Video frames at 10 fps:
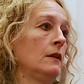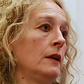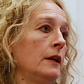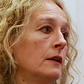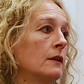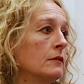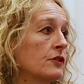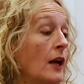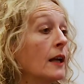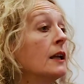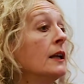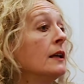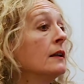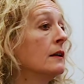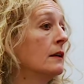like
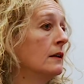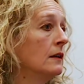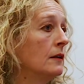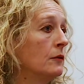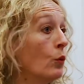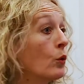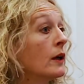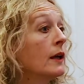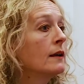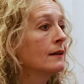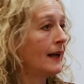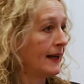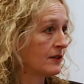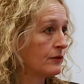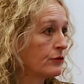cycling, uh, walking,
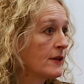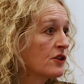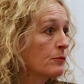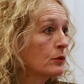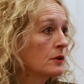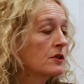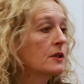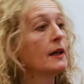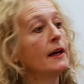active transport,